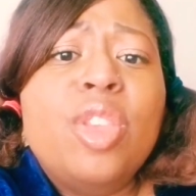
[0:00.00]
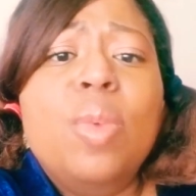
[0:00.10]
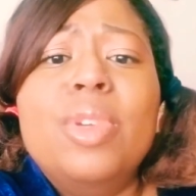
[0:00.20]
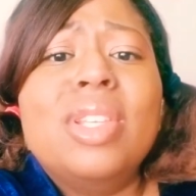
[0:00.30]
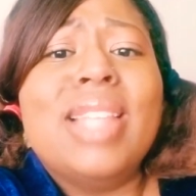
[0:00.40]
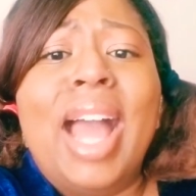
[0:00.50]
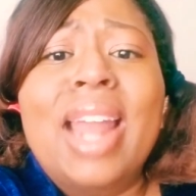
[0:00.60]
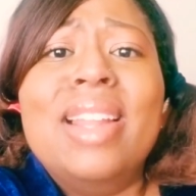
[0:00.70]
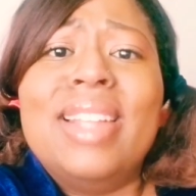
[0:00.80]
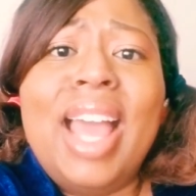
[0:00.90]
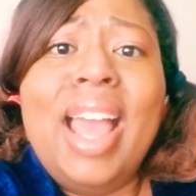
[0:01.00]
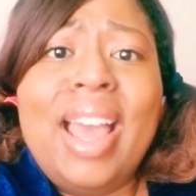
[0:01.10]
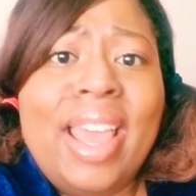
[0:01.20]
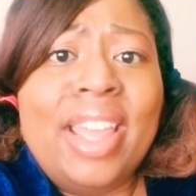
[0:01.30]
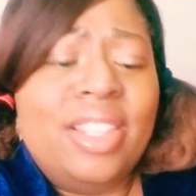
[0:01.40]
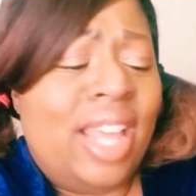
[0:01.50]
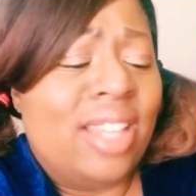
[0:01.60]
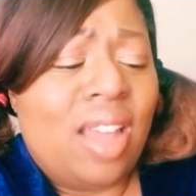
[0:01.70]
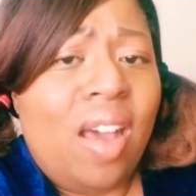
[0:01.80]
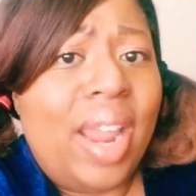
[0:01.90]
You was just out of line.
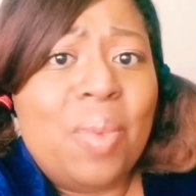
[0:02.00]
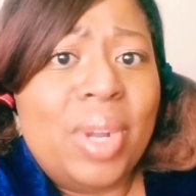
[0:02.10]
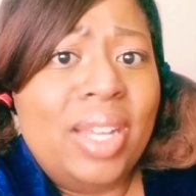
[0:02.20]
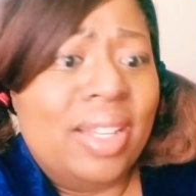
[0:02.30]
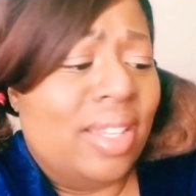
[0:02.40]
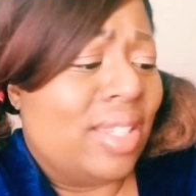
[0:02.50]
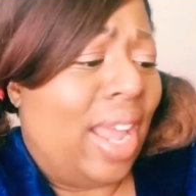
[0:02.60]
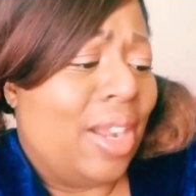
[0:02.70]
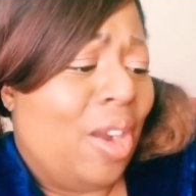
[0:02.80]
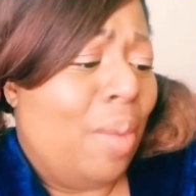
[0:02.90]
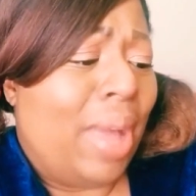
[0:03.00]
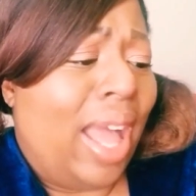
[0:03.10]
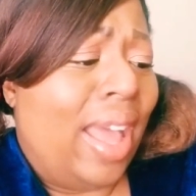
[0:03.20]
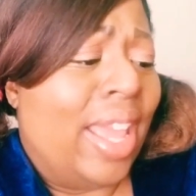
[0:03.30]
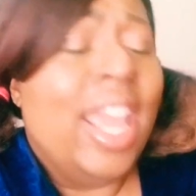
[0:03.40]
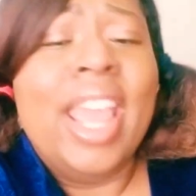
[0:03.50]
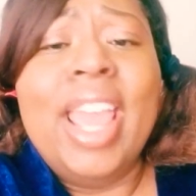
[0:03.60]
That's all that was. Like, girl, bye.